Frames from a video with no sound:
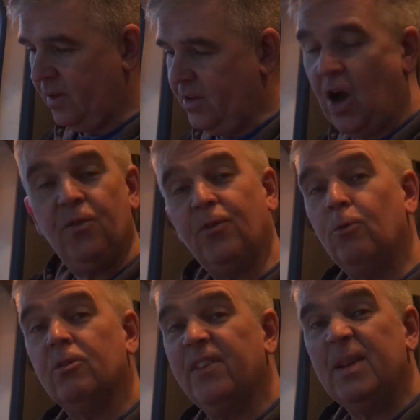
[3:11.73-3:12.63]
No
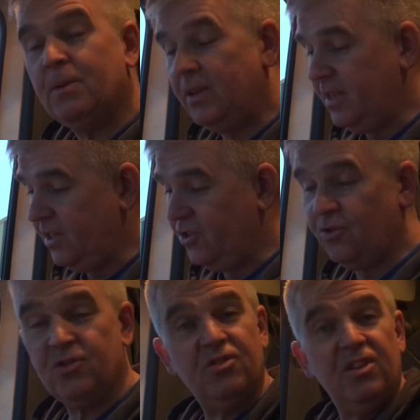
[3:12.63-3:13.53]
fault of anybody's, it's
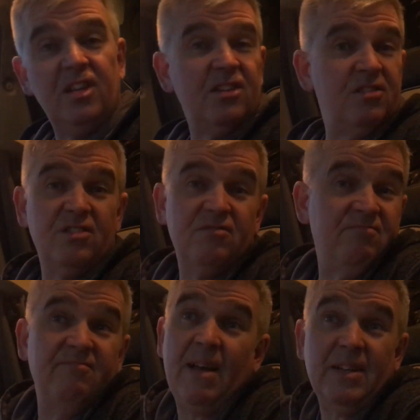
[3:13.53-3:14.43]
just that
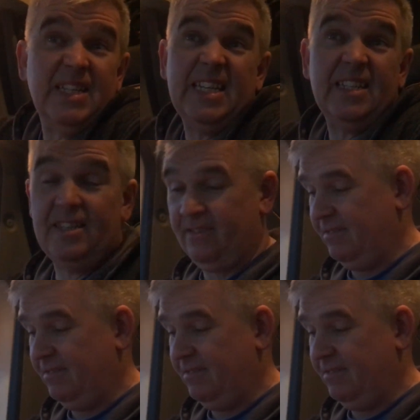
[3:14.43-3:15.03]
that's it.